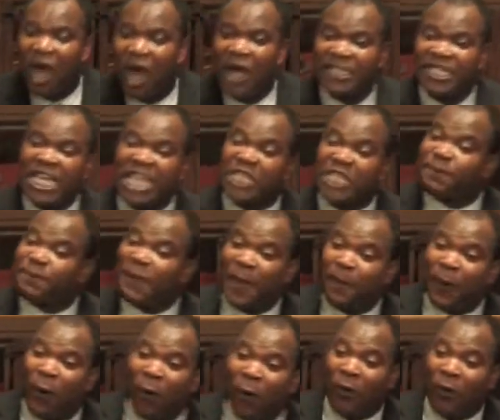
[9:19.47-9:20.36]
These
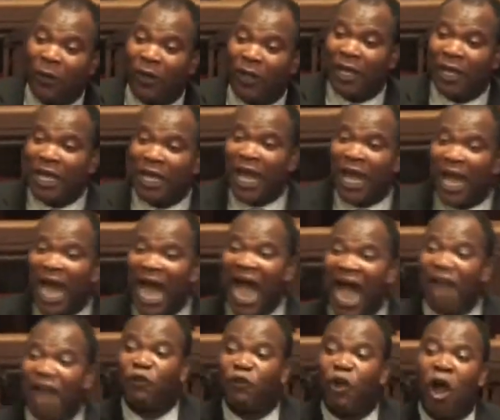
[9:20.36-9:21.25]
people
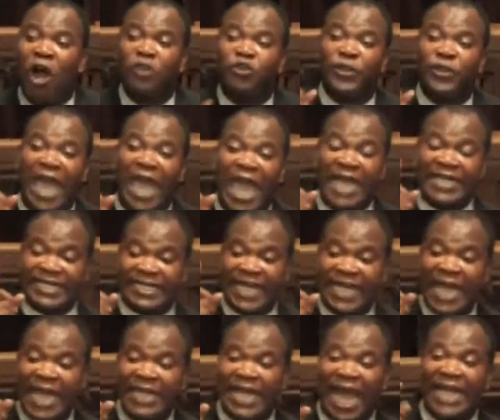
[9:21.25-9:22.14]
have gone to the
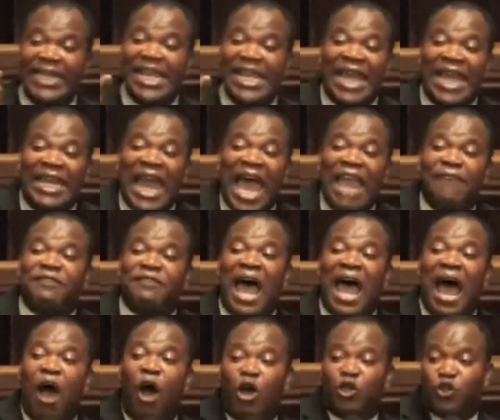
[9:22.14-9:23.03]
extent that their lives
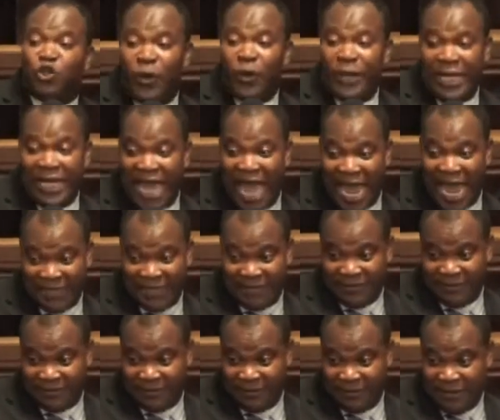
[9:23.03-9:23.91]
are also in line.
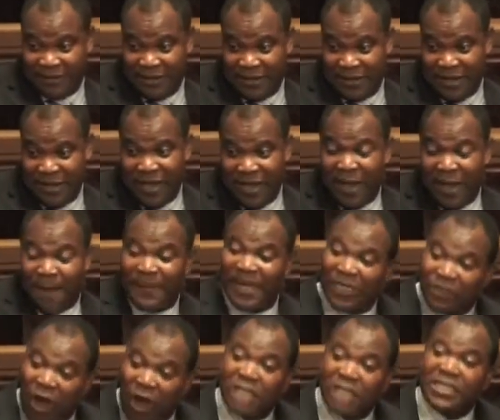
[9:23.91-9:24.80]

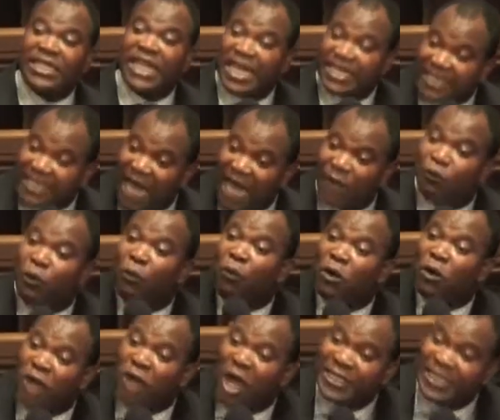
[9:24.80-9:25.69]
Because they said, we
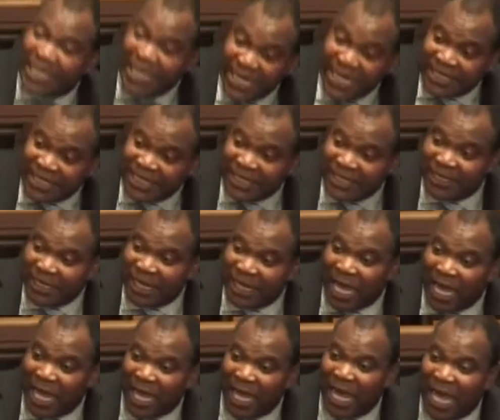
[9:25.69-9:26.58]
will not eat.
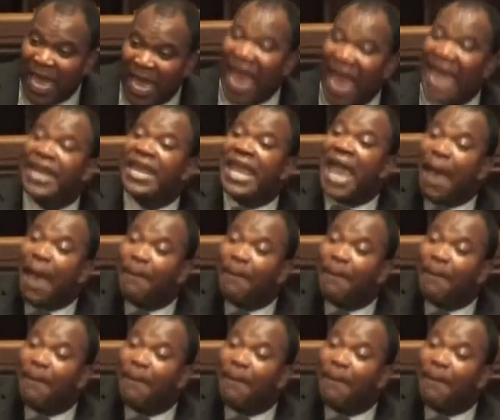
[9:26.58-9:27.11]
And they are